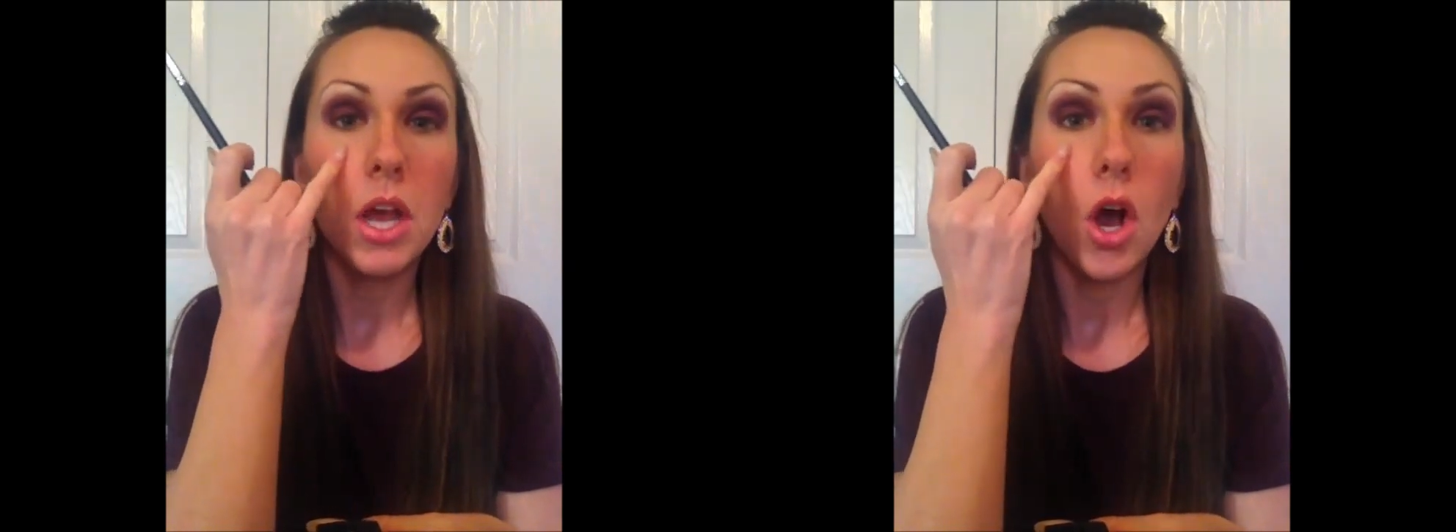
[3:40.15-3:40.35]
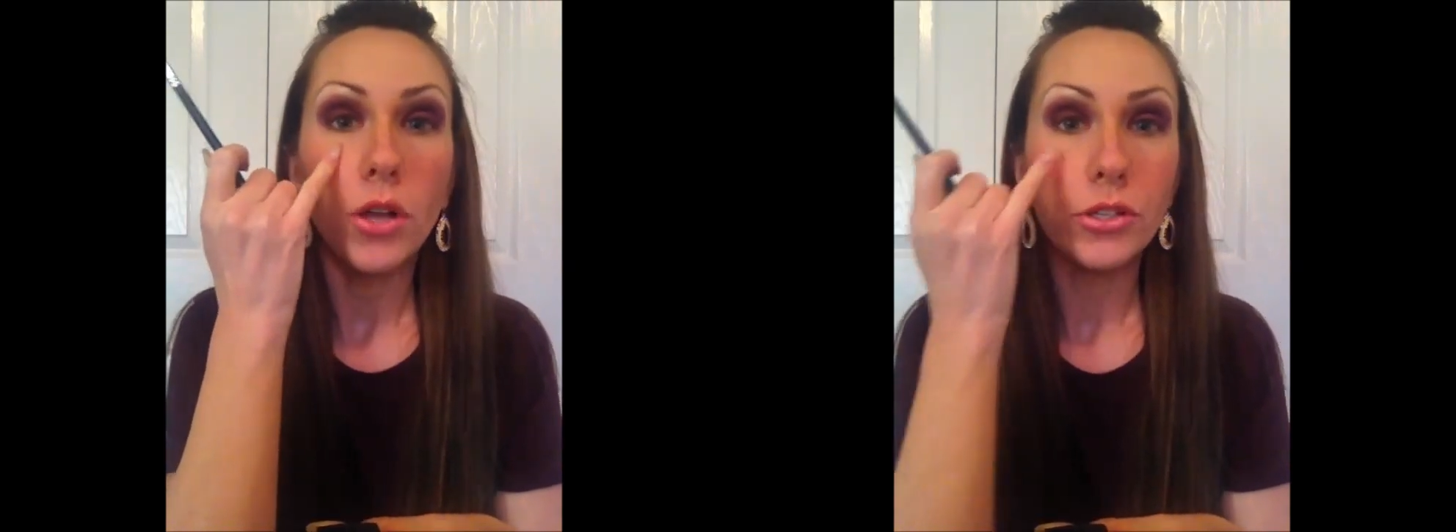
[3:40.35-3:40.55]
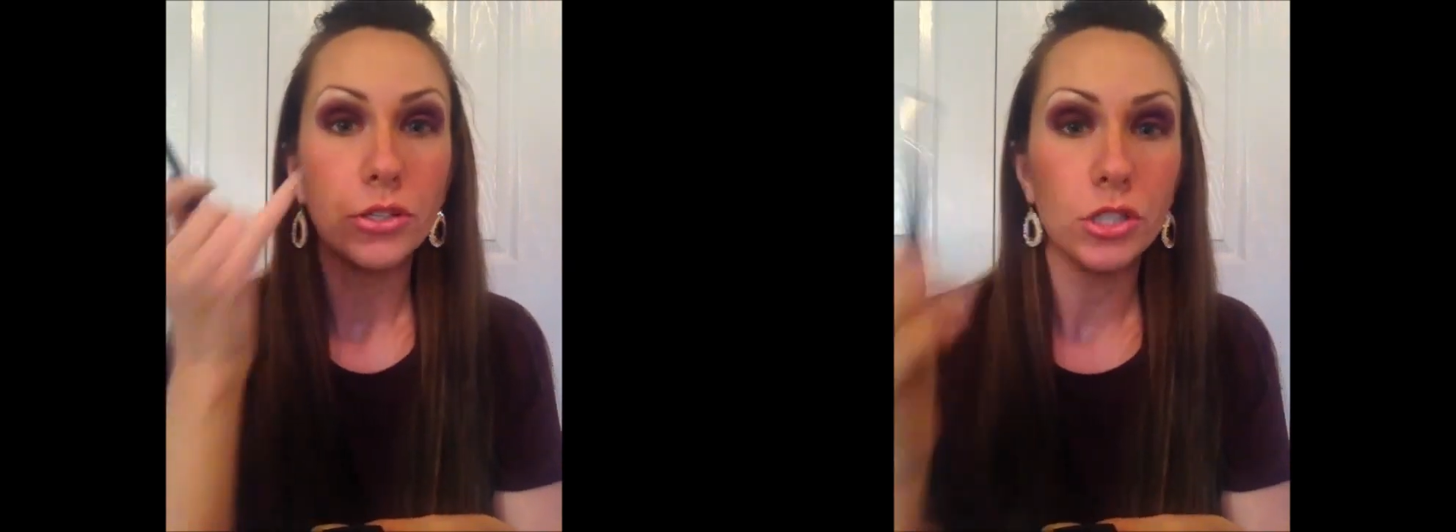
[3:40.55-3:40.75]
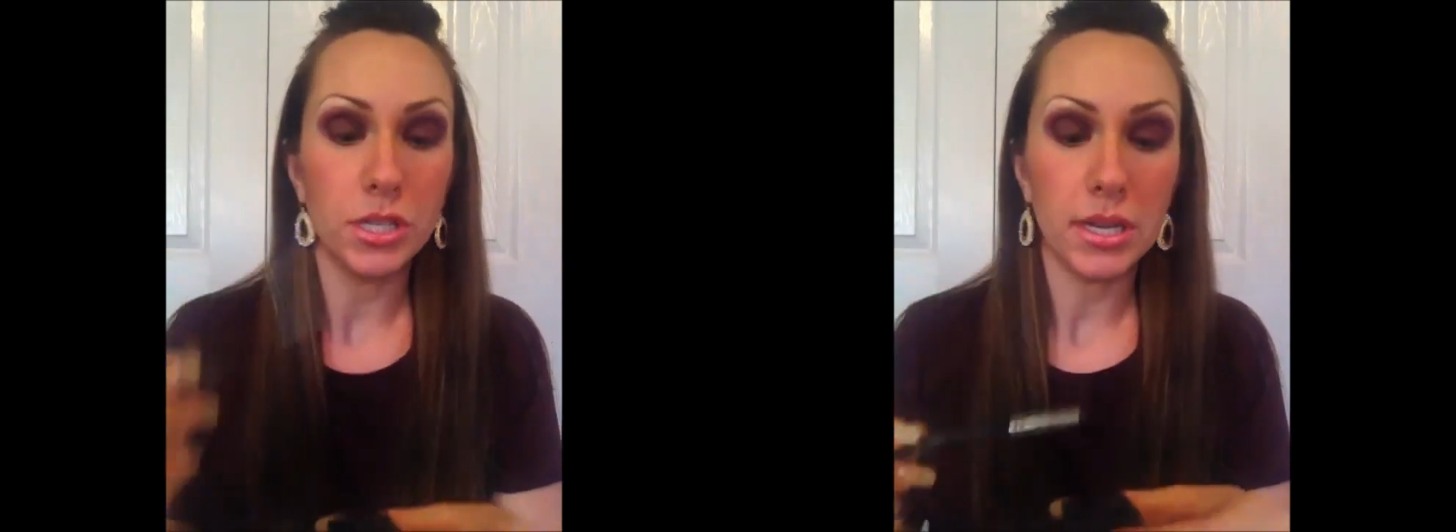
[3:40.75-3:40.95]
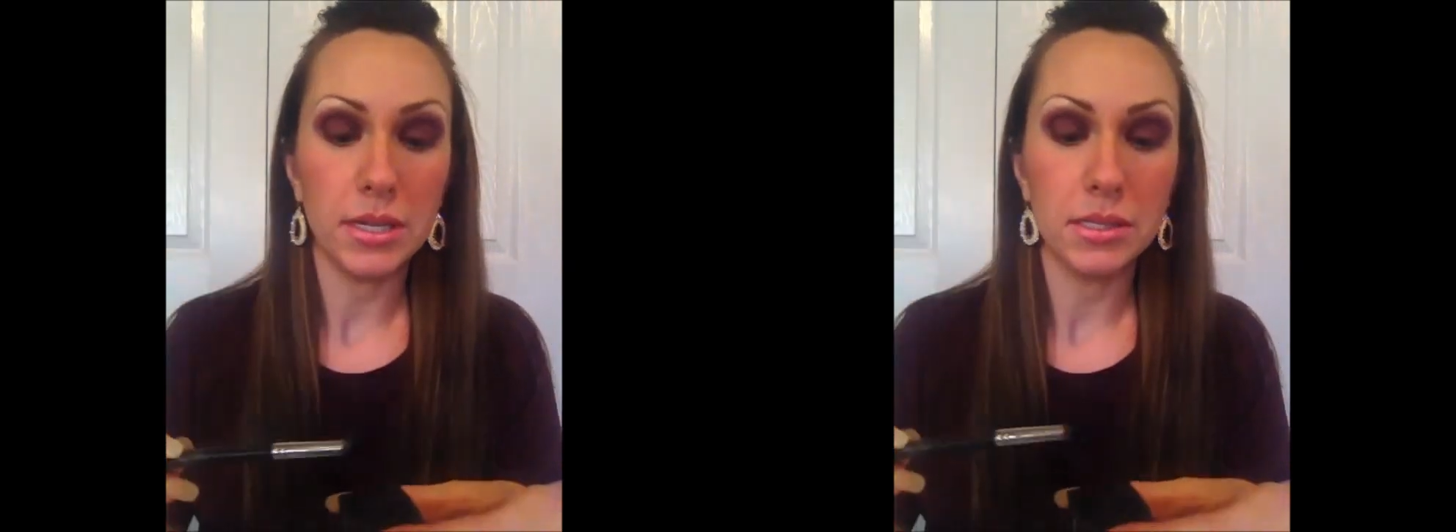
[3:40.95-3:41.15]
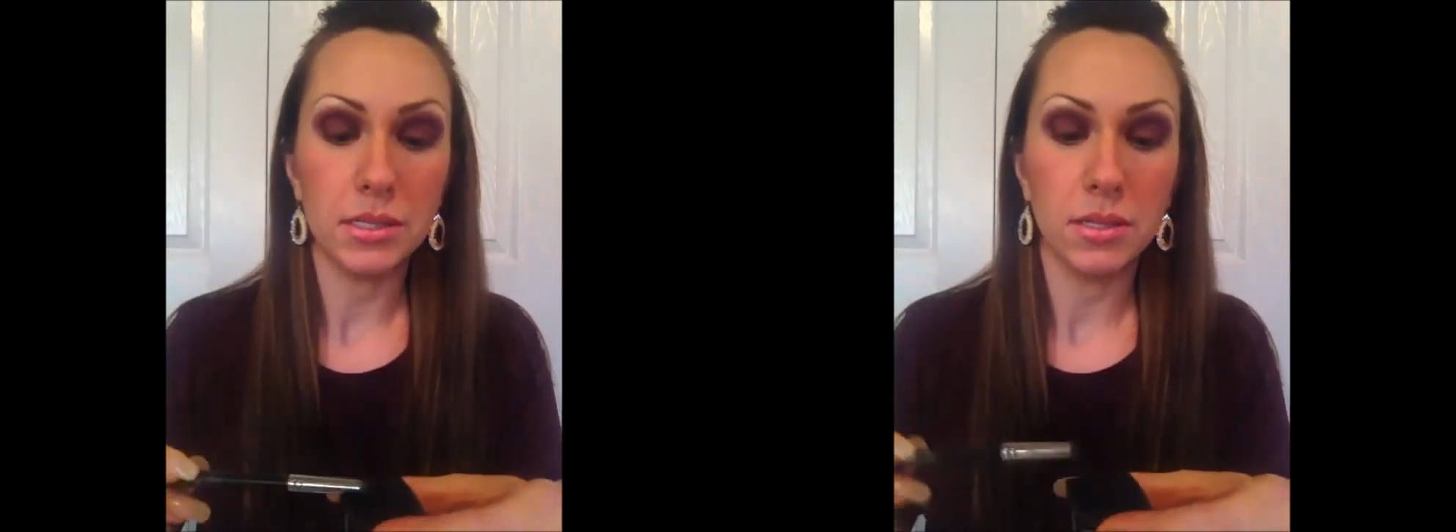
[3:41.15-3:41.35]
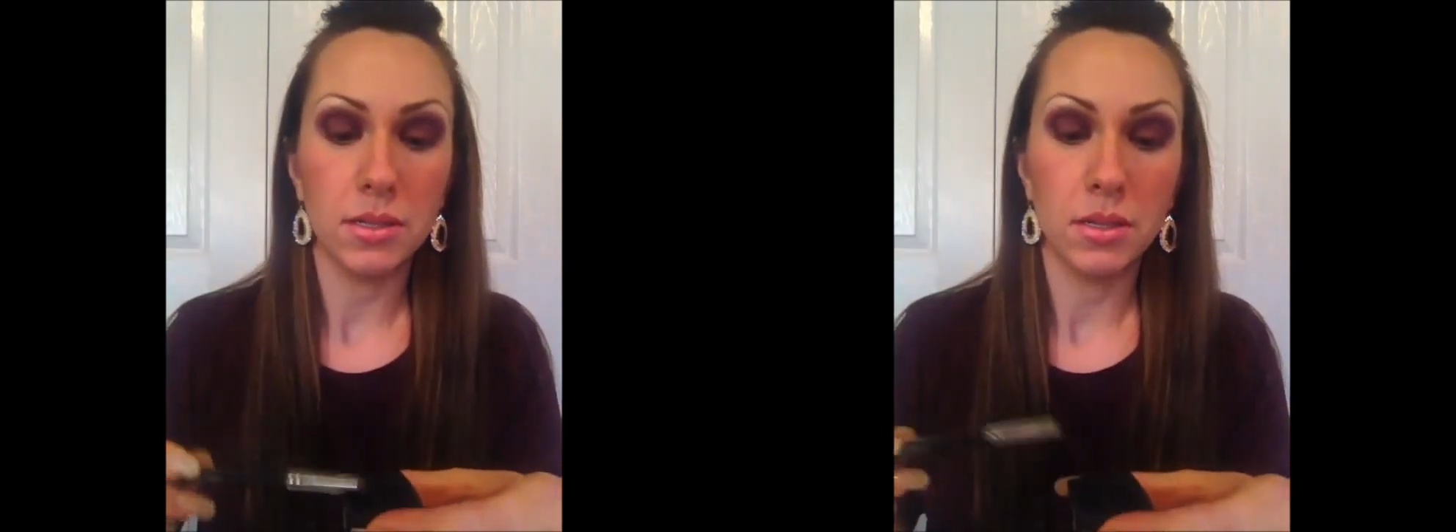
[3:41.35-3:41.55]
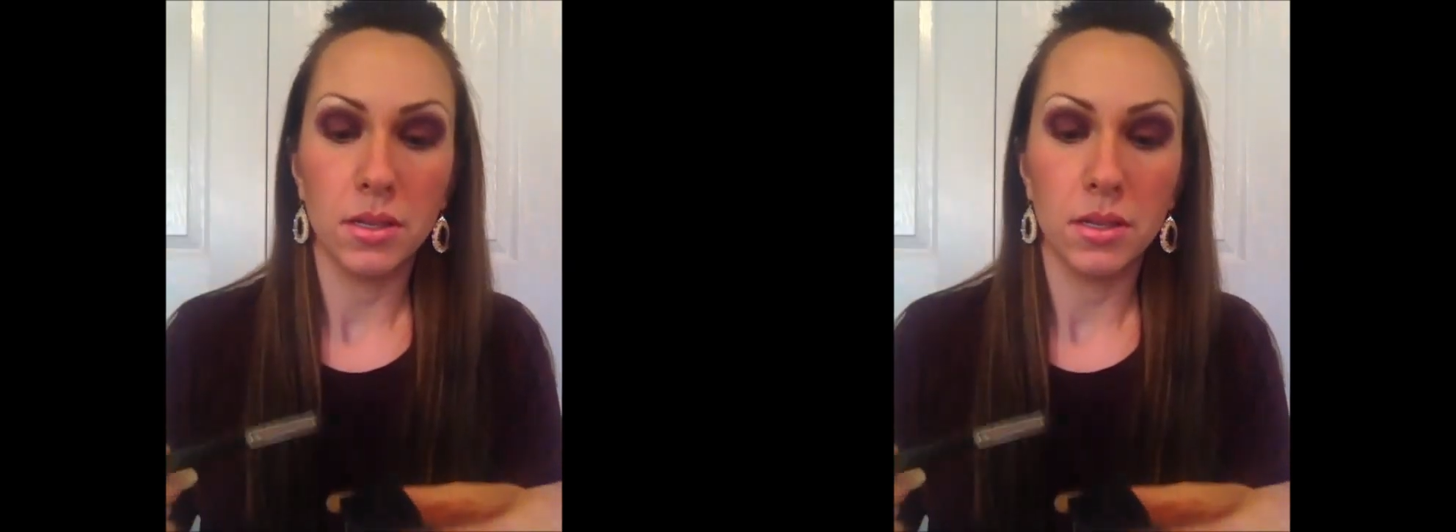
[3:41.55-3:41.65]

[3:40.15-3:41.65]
on your cheeks.